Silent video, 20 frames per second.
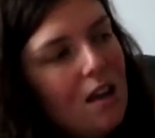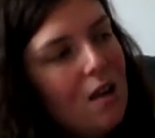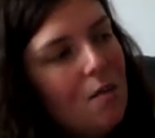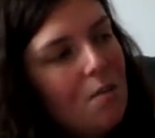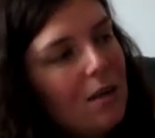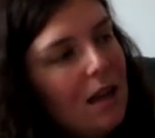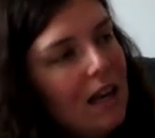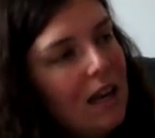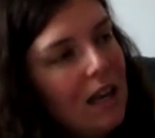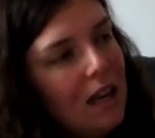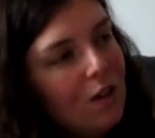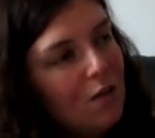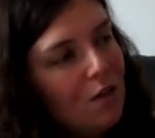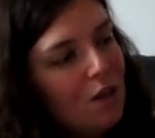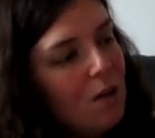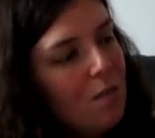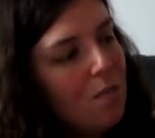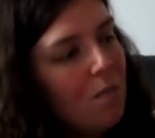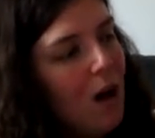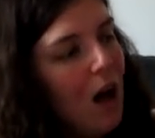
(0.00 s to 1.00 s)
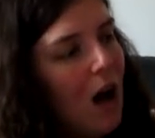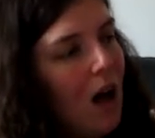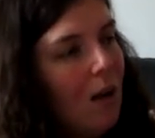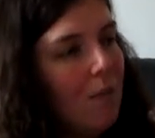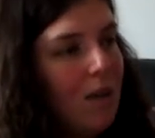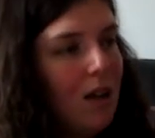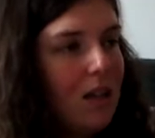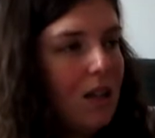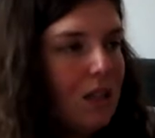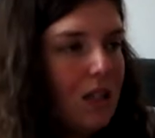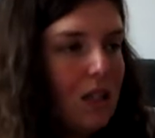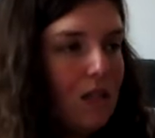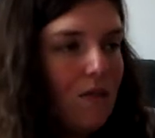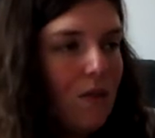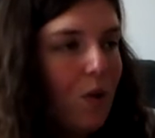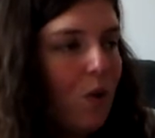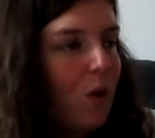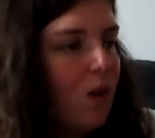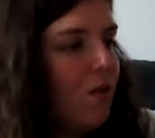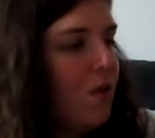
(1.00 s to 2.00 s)
plenty of compartments for
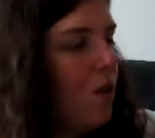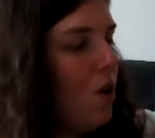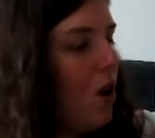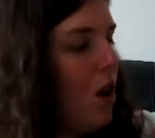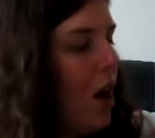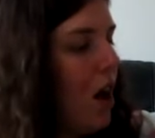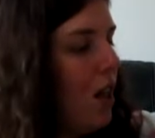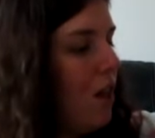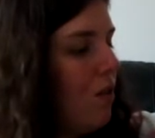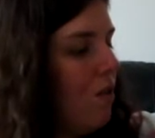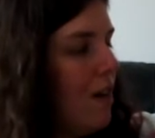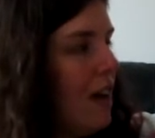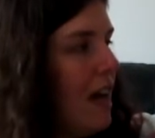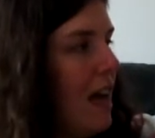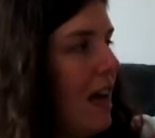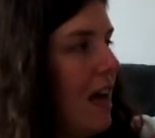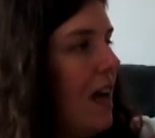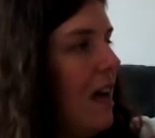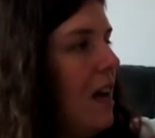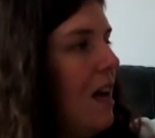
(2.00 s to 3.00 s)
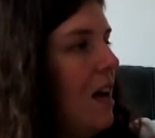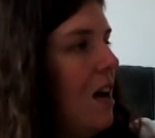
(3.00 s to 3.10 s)
all of your cutlery.